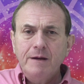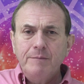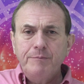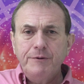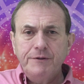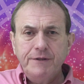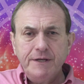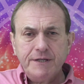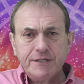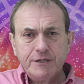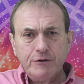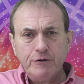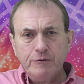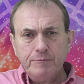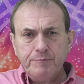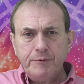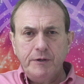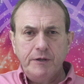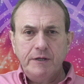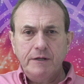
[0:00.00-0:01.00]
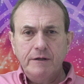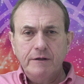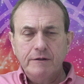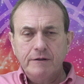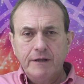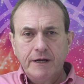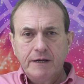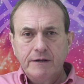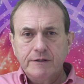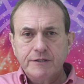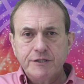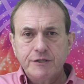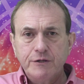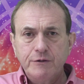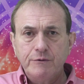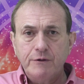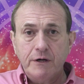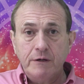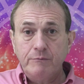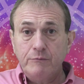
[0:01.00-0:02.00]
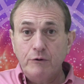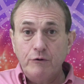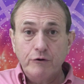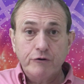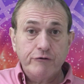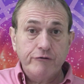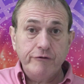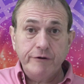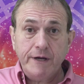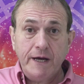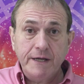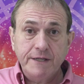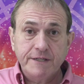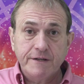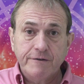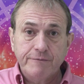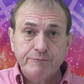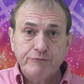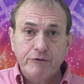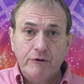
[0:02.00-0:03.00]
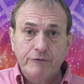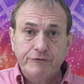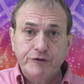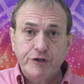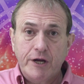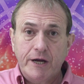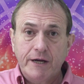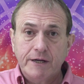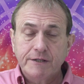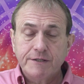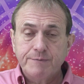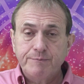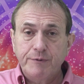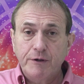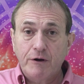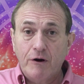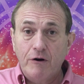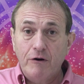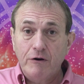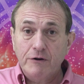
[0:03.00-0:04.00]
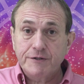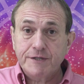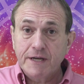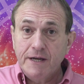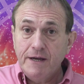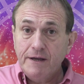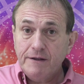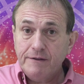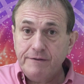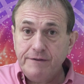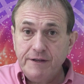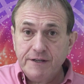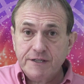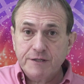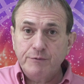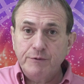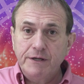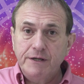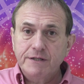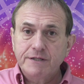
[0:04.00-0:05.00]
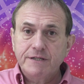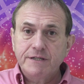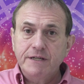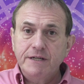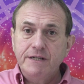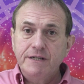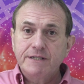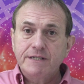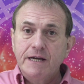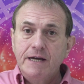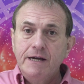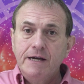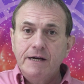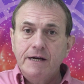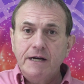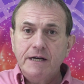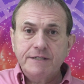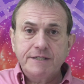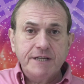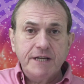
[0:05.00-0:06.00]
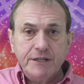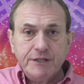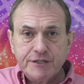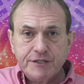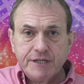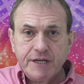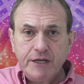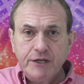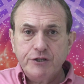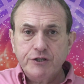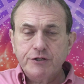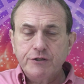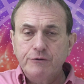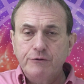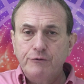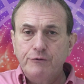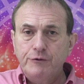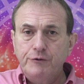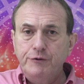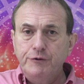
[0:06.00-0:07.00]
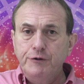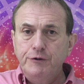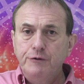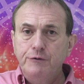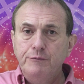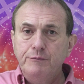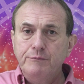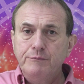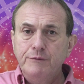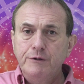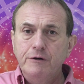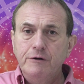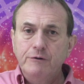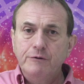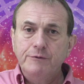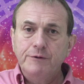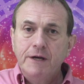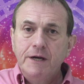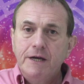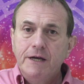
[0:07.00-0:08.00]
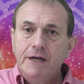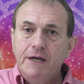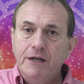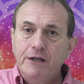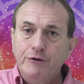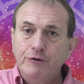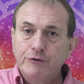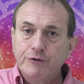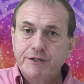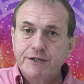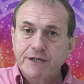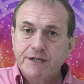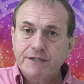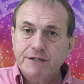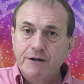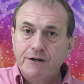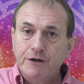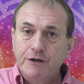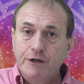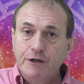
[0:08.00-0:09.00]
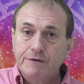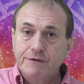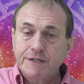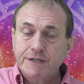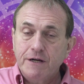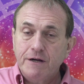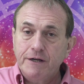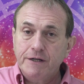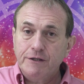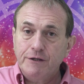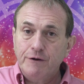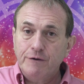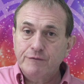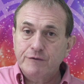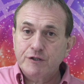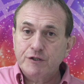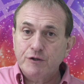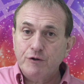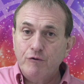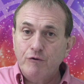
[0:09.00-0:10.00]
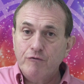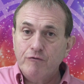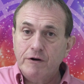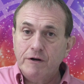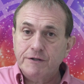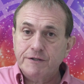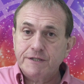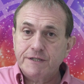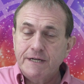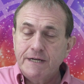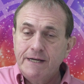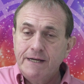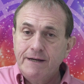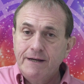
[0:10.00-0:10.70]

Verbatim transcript: But this could be linked to a more creative project, because this week sees a sensational new moon in your sister Earth sign of Taurus.